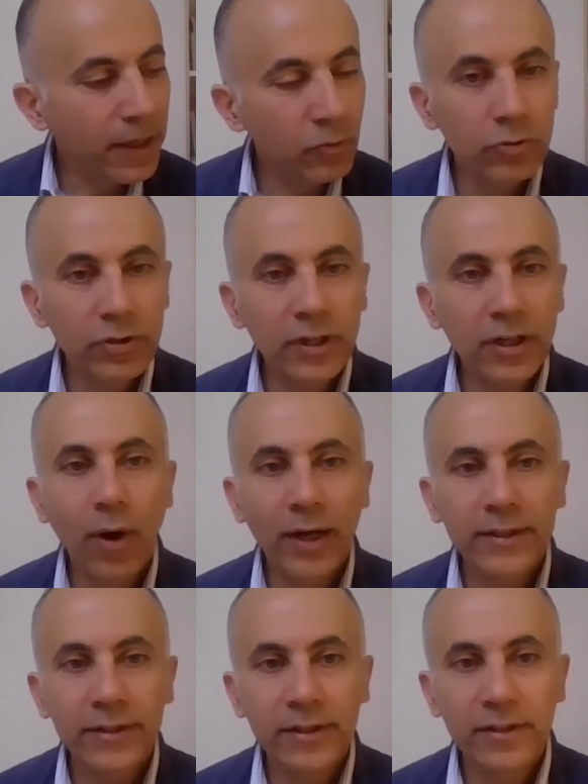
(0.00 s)
it would
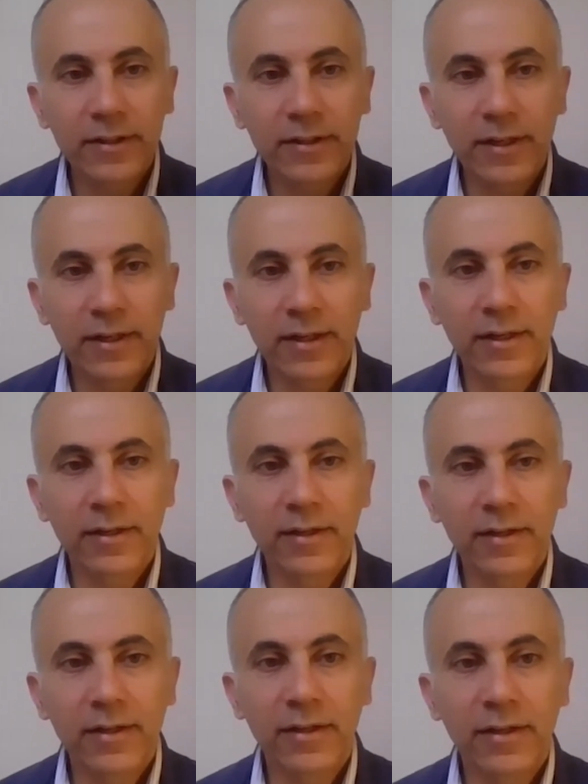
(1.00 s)
require uh,
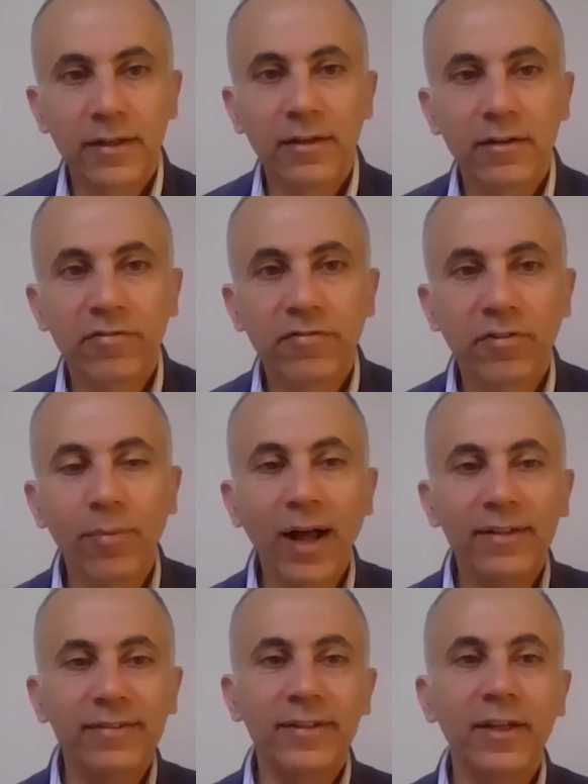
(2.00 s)
uh, from
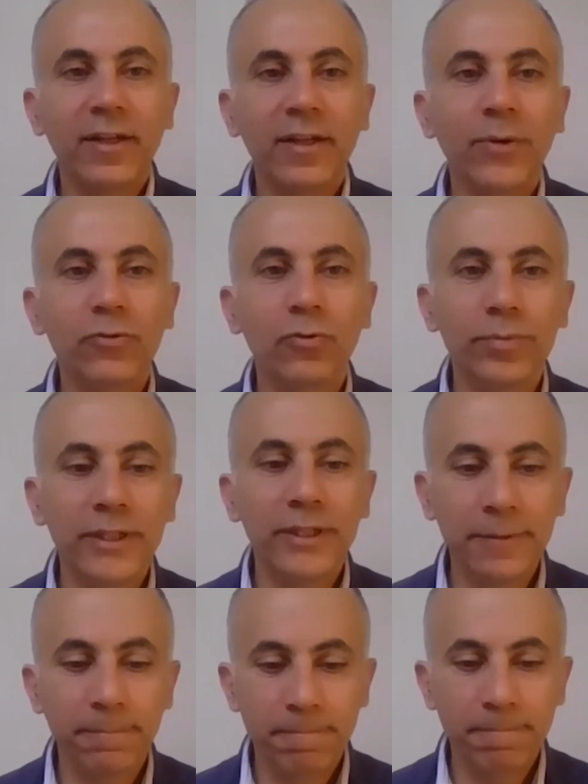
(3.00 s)
us in a way to
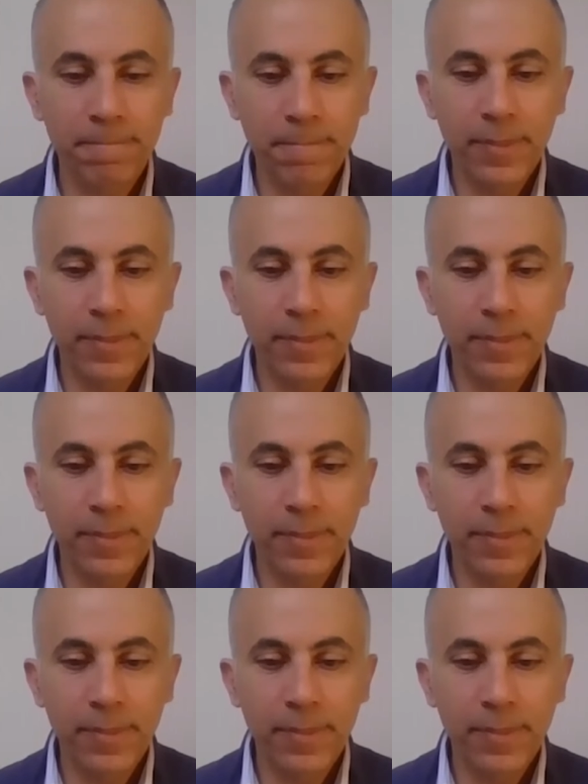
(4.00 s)
be